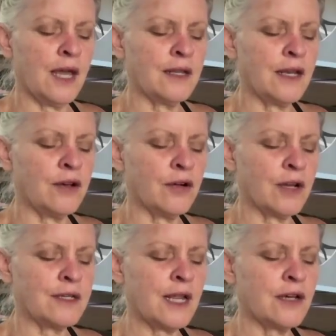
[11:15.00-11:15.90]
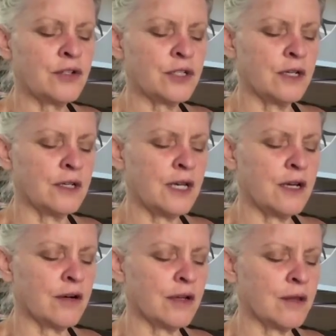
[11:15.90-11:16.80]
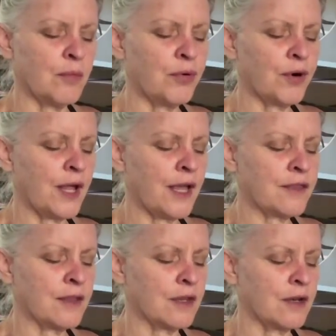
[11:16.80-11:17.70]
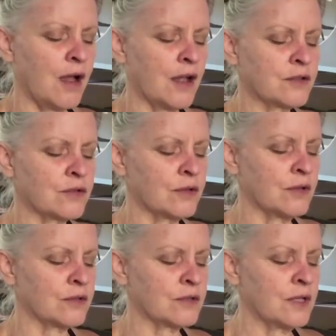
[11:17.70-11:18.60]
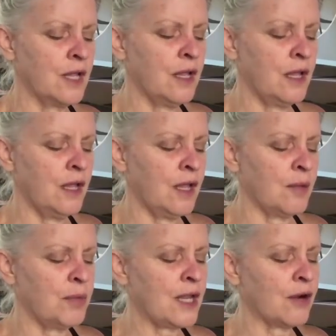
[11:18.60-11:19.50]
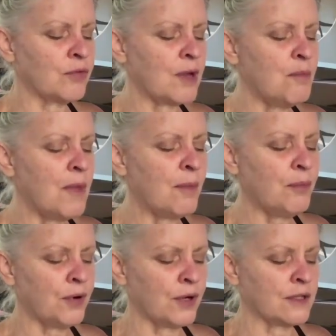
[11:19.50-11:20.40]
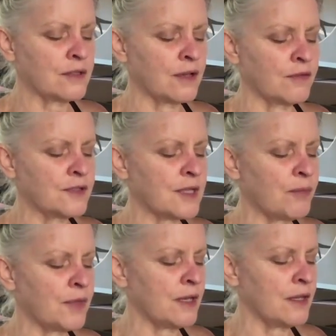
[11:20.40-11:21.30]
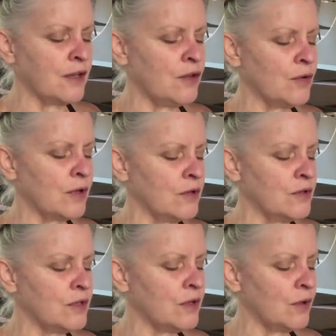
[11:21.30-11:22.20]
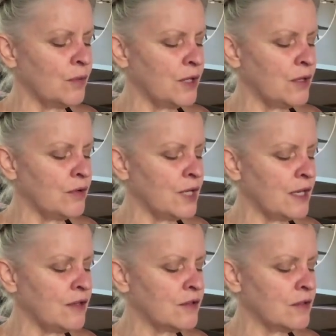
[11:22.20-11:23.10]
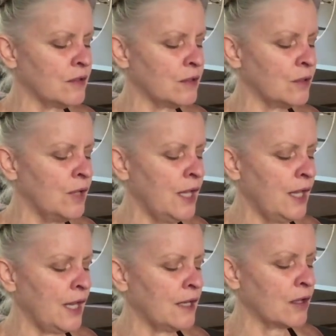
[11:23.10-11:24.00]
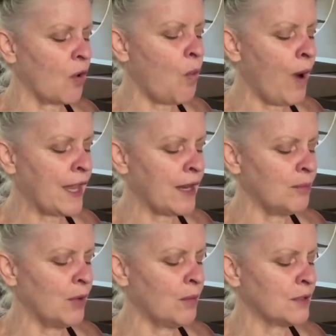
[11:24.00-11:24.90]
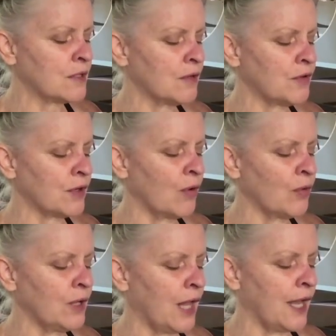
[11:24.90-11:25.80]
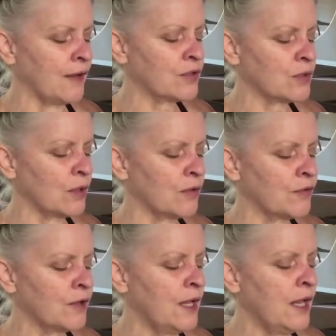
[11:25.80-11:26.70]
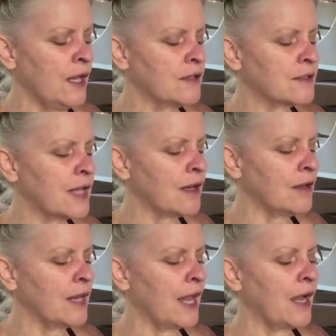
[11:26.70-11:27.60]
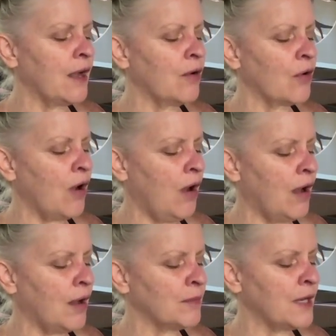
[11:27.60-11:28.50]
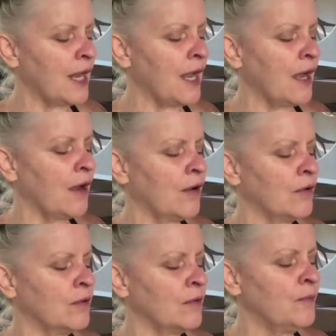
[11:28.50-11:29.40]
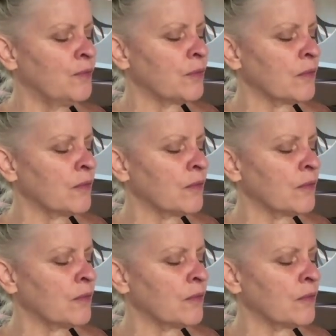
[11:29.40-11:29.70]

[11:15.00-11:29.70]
And let your attention here at the breath, at the nostrils, be a remembrance of something that you can do when you need to, in the quiet moments of your own life, sort of settle down, calm down,